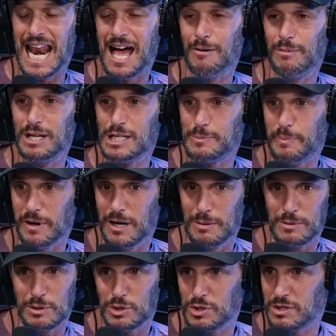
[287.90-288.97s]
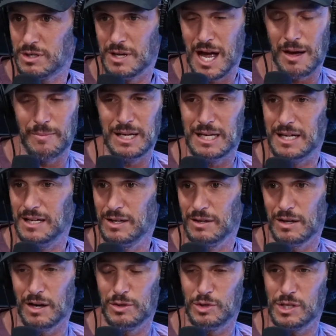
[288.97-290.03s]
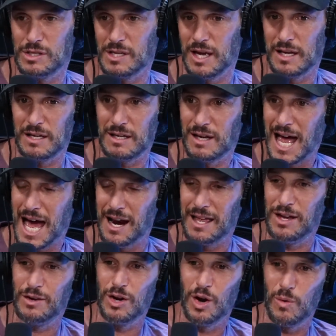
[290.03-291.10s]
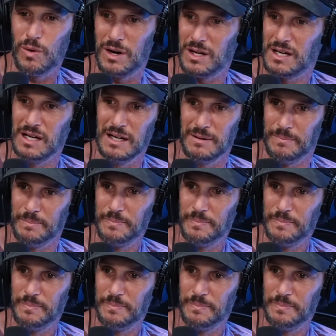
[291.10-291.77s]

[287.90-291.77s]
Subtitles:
many how many eel are just like, how do you know where to come?